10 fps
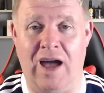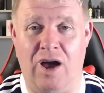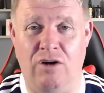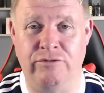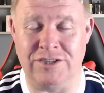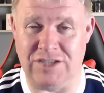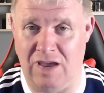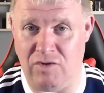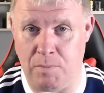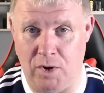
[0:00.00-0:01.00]
obviously,
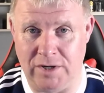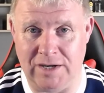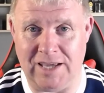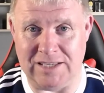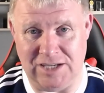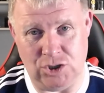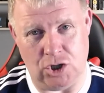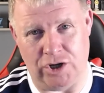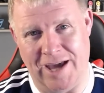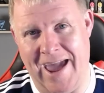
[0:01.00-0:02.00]
if you're putting a nicotine
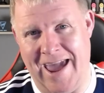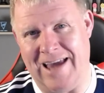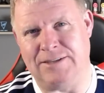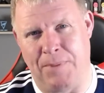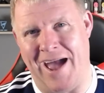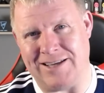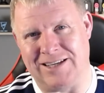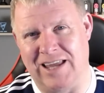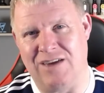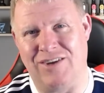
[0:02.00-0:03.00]
shot on, it is better to
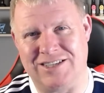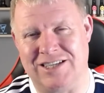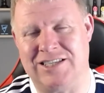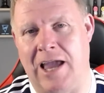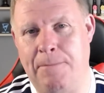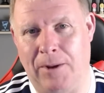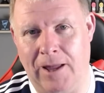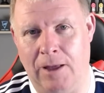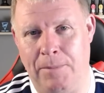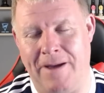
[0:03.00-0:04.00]
leave it to steep a
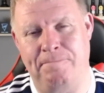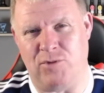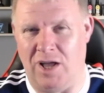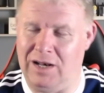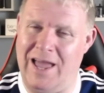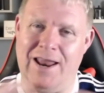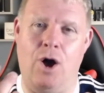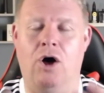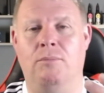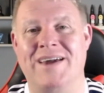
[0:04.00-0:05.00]
little bit and let it
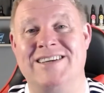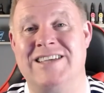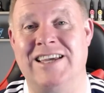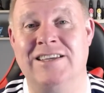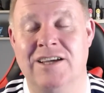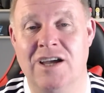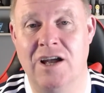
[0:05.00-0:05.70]
all mix in